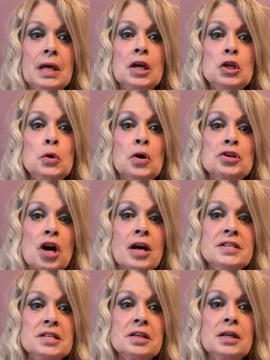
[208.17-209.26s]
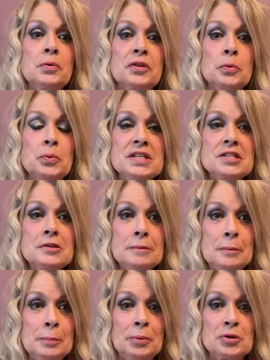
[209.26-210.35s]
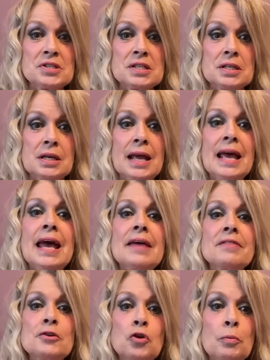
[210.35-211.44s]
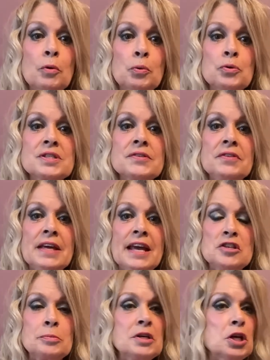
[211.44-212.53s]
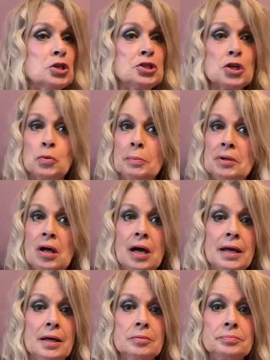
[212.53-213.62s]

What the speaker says: You are not dealing with a reasonable person. The normal rules of engagement don't apply.